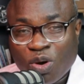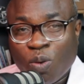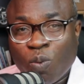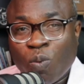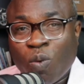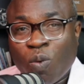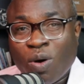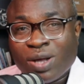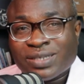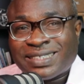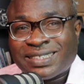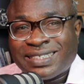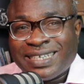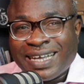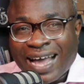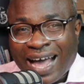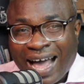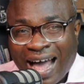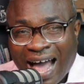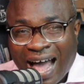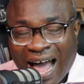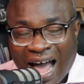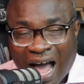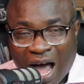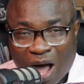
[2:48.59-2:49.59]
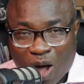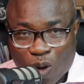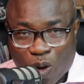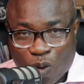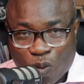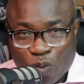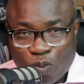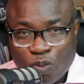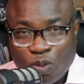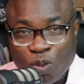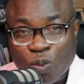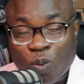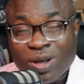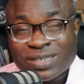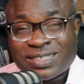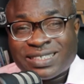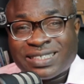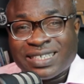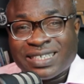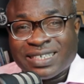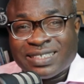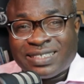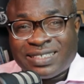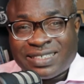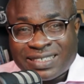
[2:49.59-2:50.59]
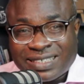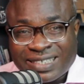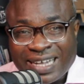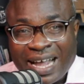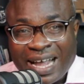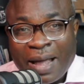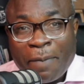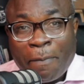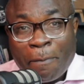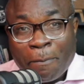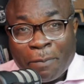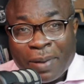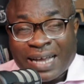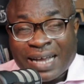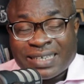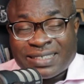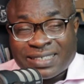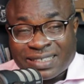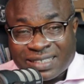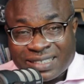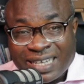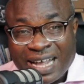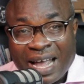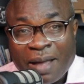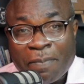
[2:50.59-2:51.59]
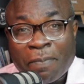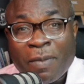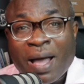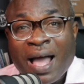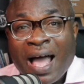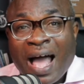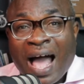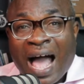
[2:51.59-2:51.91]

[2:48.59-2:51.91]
What's the how? What's the step-by-step